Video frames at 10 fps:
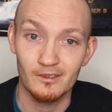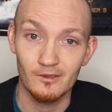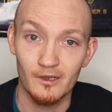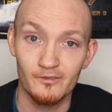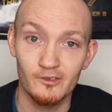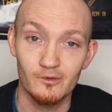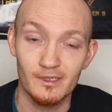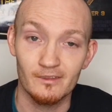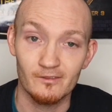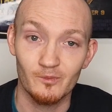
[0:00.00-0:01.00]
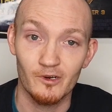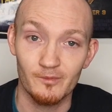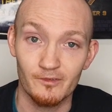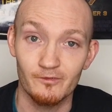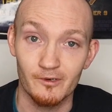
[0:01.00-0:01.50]
and he loves you and has a
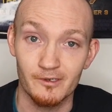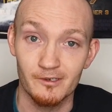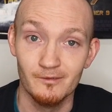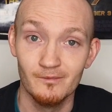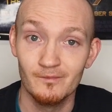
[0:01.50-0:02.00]
purpose for you.